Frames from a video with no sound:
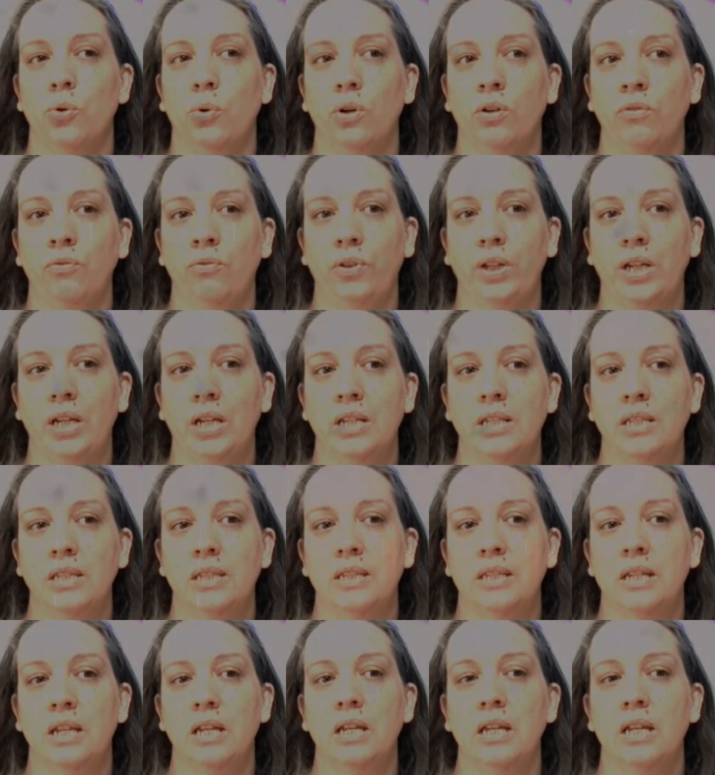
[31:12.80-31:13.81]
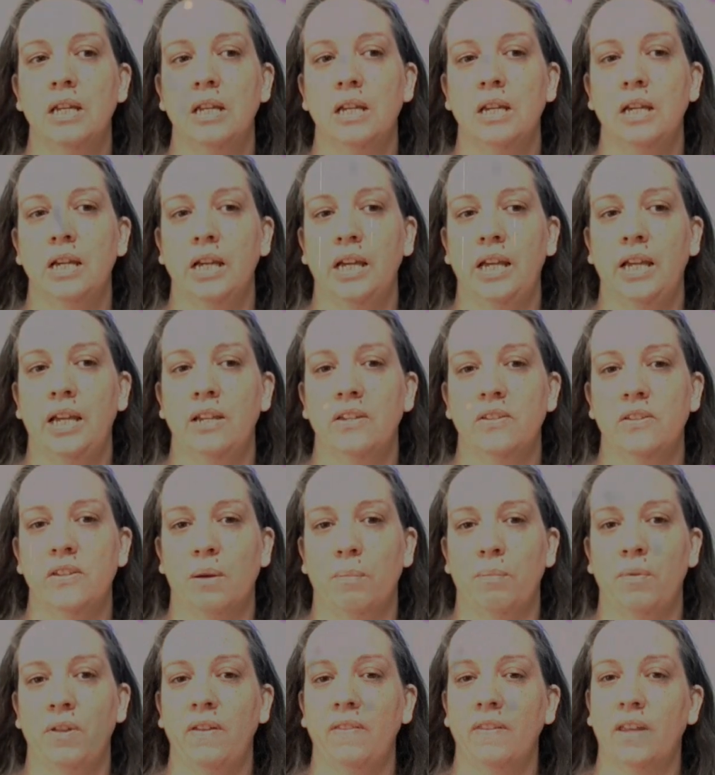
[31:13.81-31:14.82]
de Fleece is
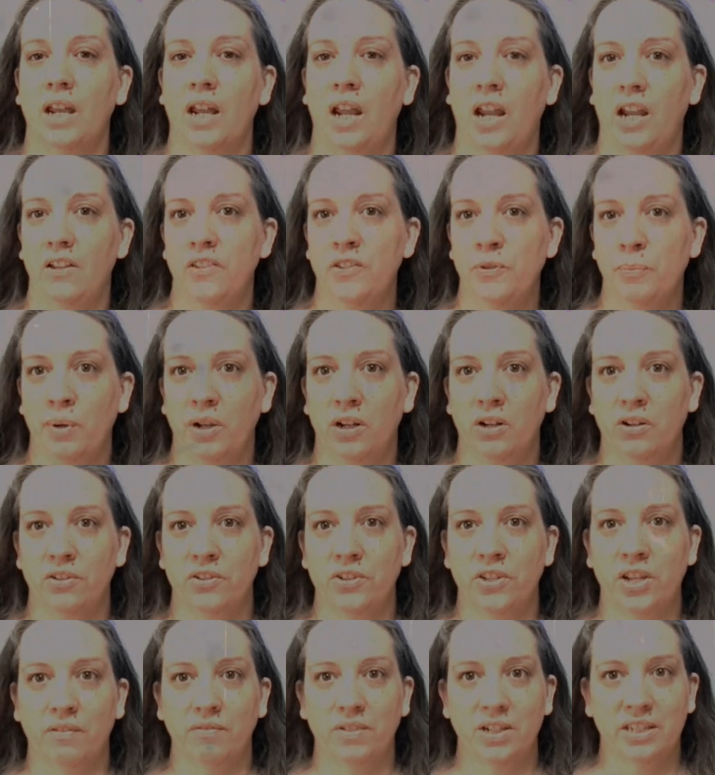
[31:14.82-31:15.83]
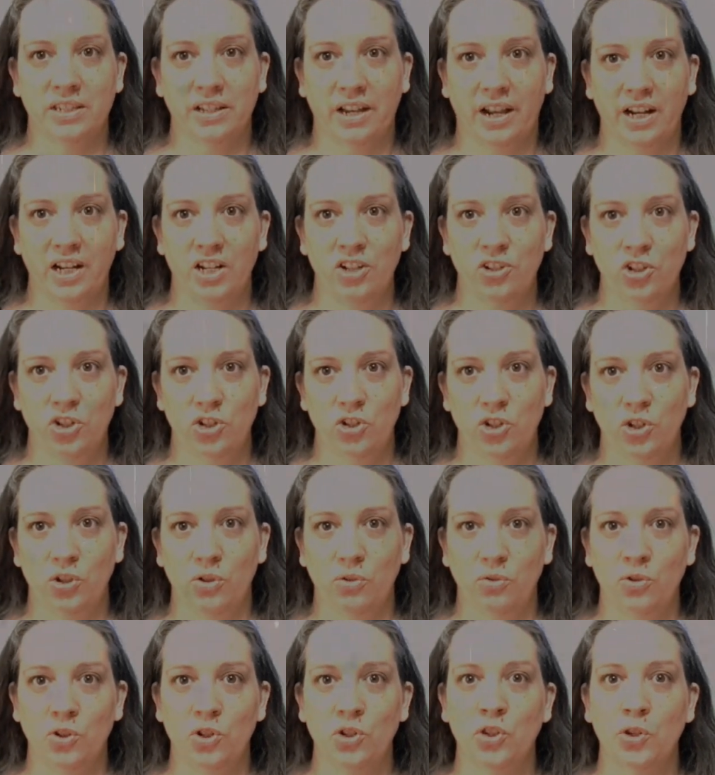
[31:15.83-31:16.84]
something that hand spinners have decided to do
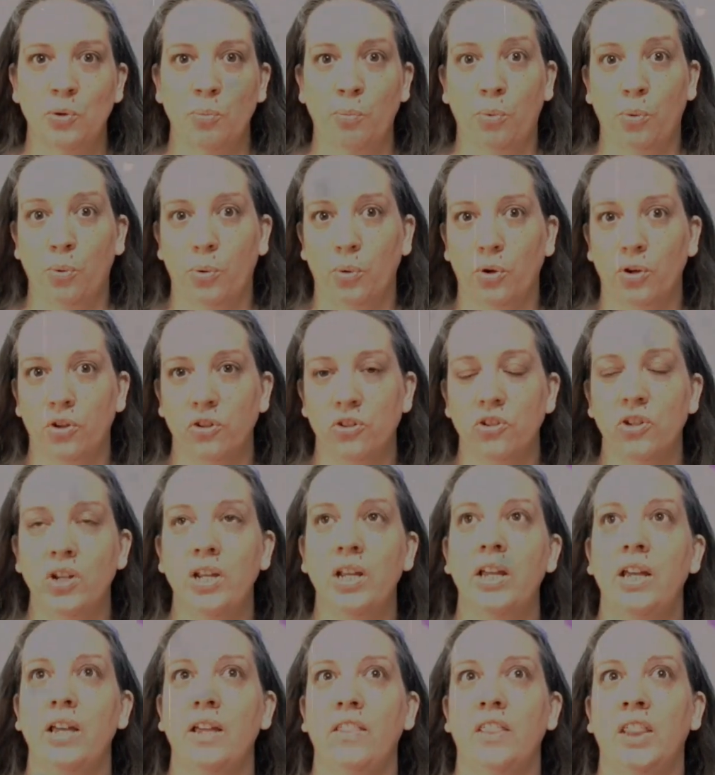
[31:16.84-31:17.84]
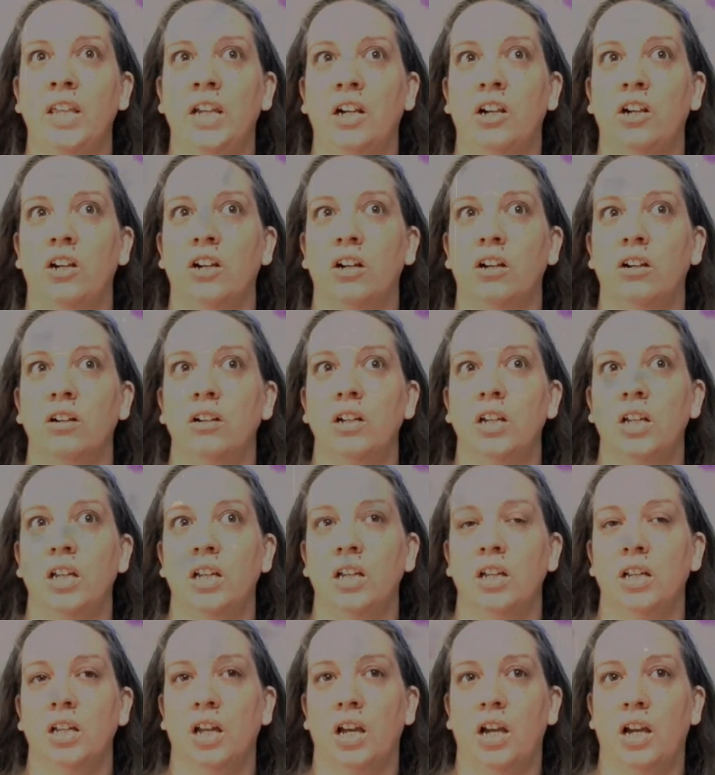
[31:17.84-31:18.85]
to support their
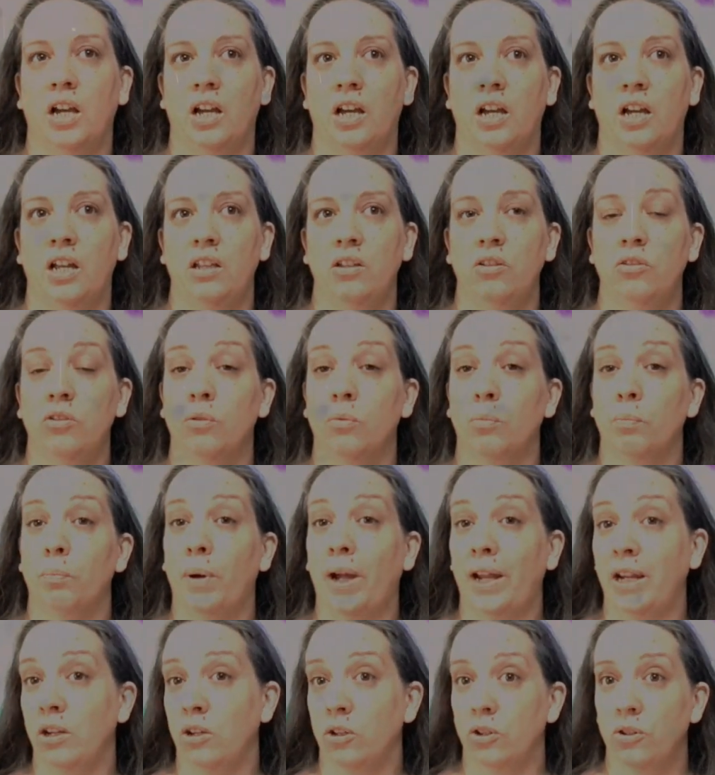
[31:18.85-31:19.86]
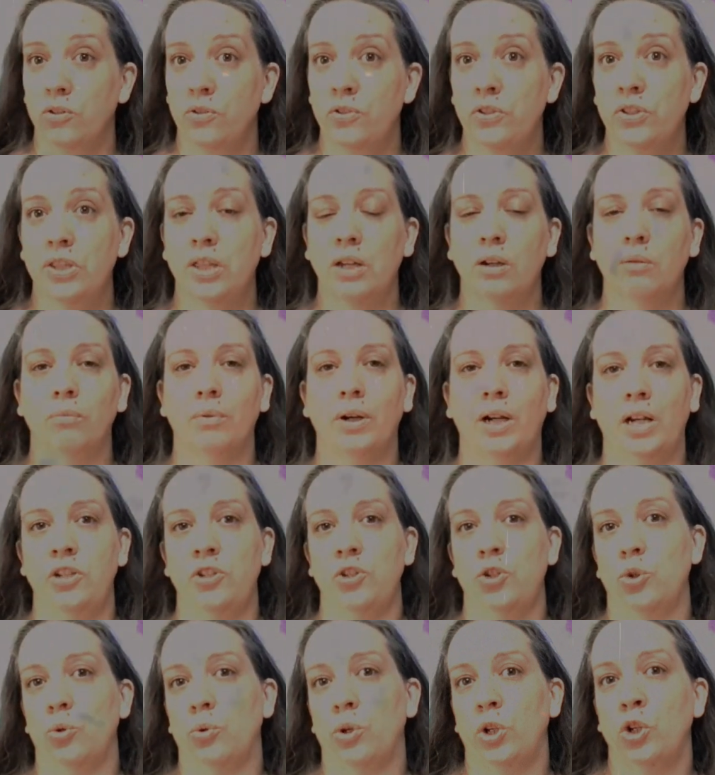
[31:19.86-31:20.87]
the bikers that race
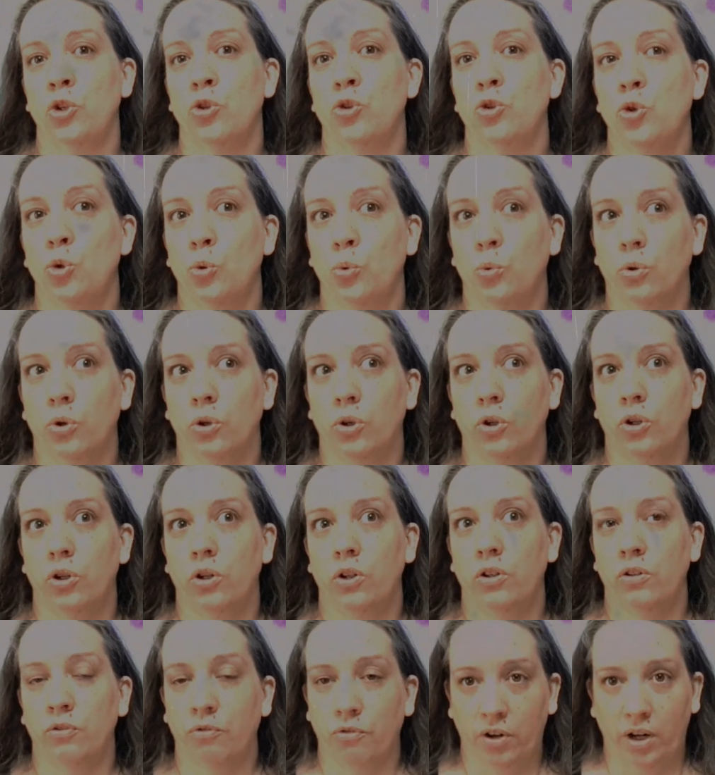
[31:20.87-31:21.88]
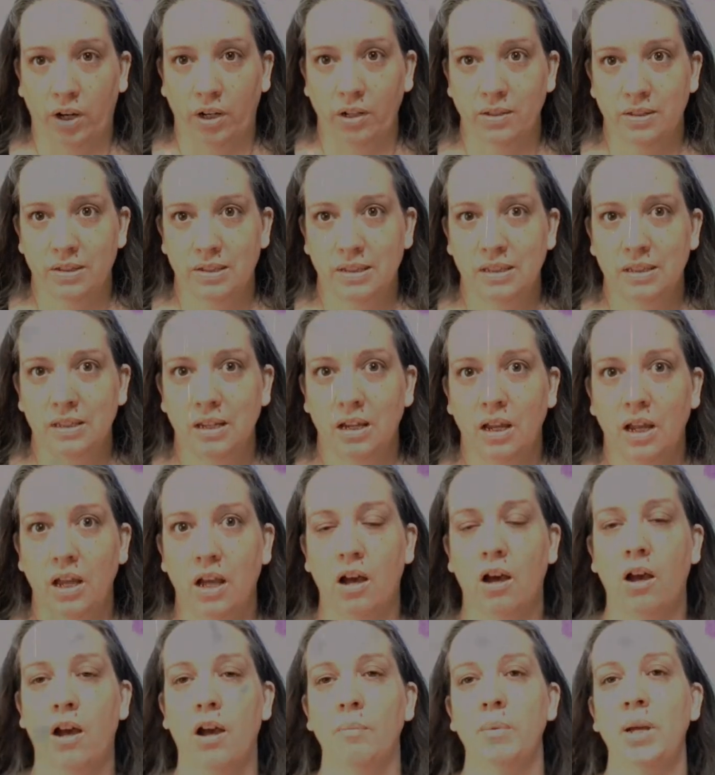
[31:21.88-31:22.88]
during Tour de France.
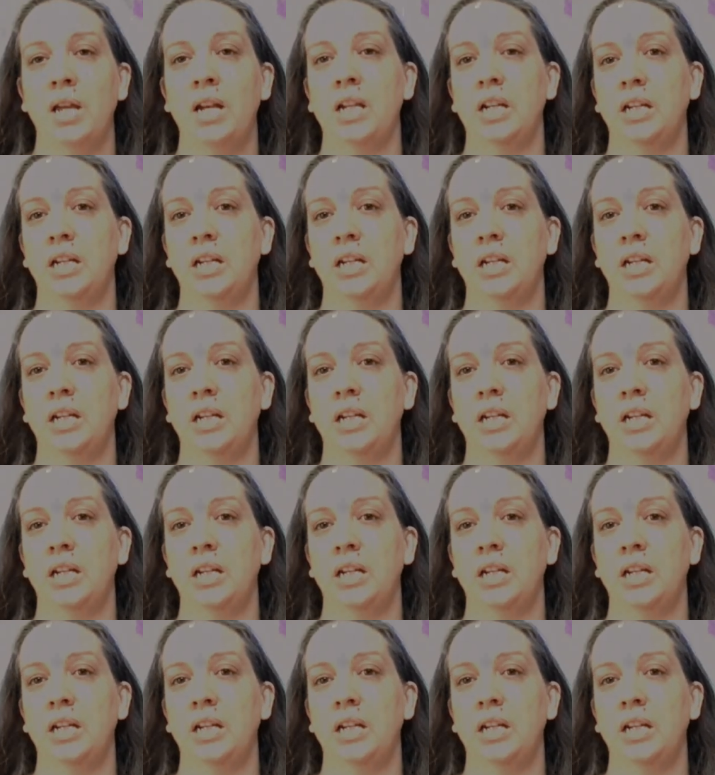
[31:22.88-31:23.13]
And